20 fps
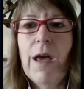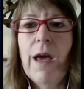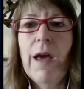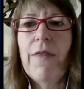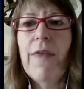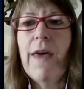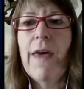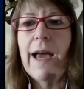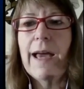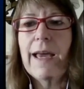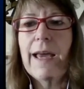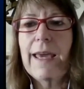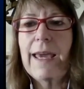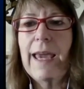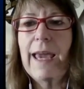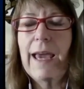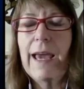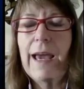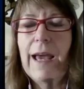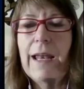that
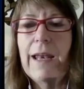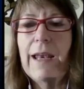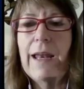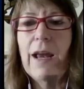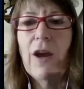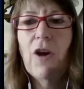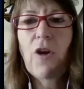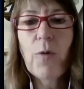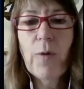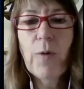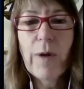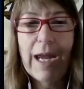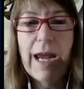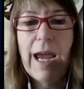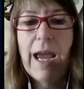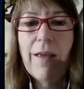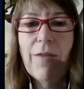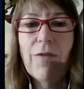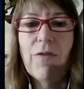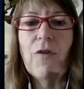can
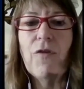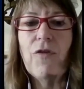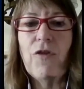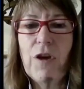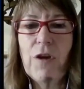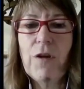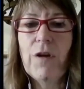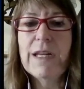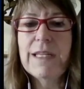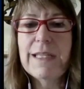create those unit